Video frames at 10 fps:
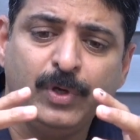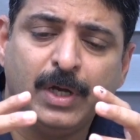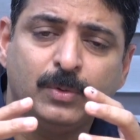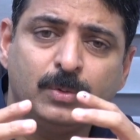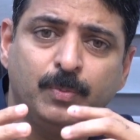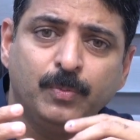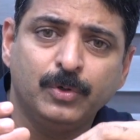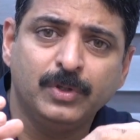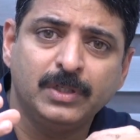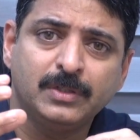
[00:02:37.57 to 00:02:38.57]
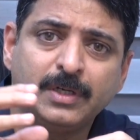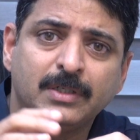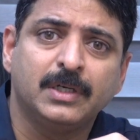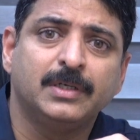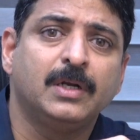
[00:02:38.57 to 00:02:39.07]
we have to put these
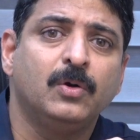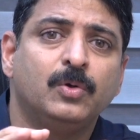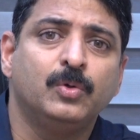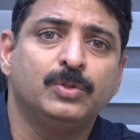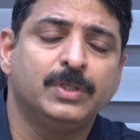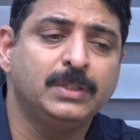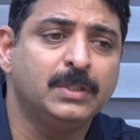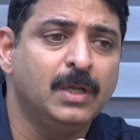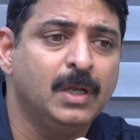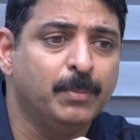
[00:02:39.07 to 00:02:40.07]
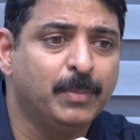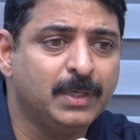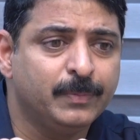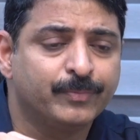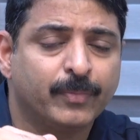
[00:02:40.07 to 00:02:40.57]
drugs under low doses.
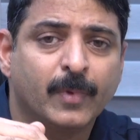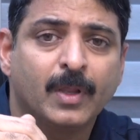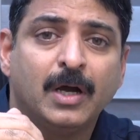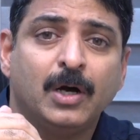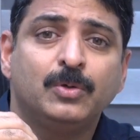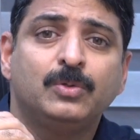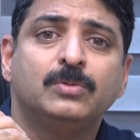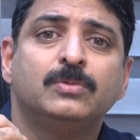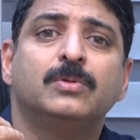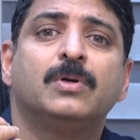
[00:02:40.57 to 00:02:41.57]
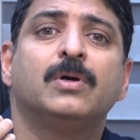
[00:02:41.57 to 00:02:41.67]
But how to